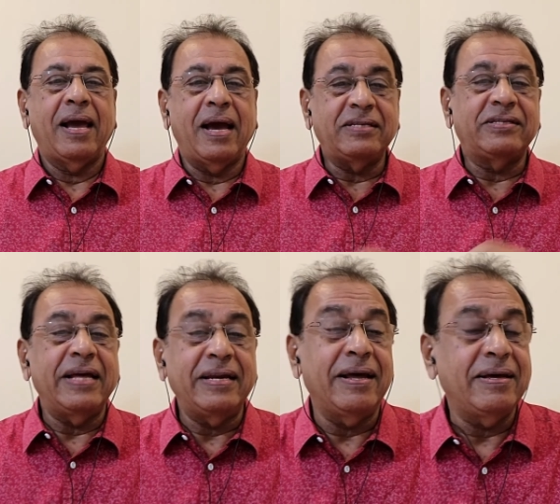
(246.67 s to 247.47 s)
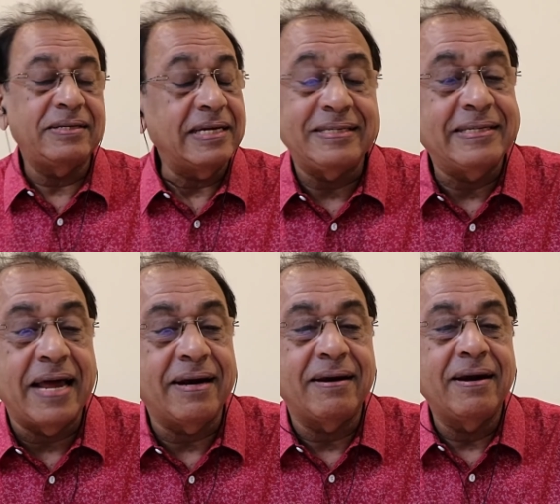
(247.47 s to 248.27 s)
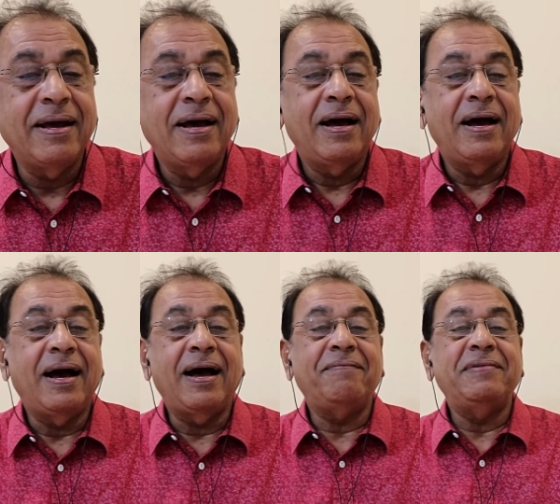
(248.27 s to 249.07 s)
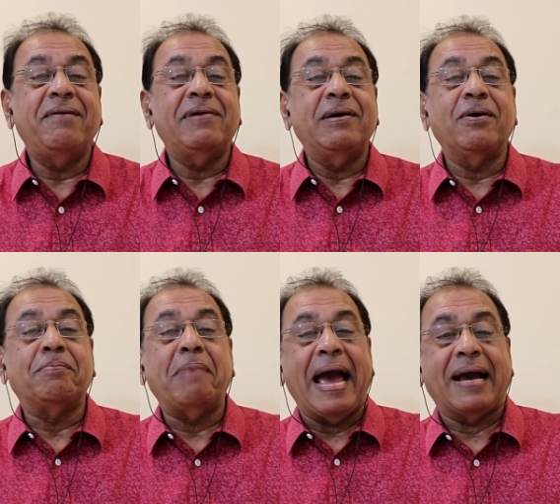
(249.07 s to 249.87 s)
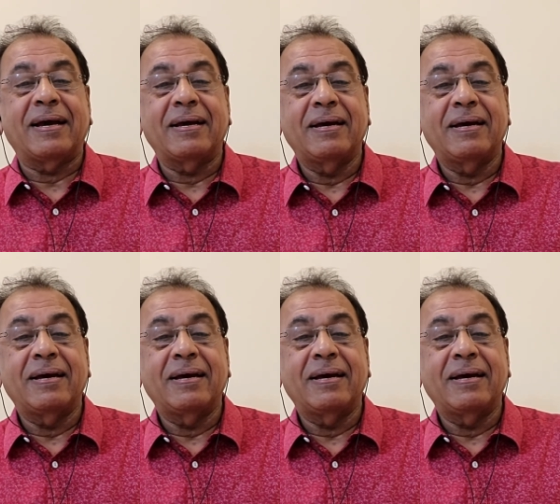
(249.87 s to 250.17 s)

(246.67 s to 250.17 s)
And since then, I have never looked back.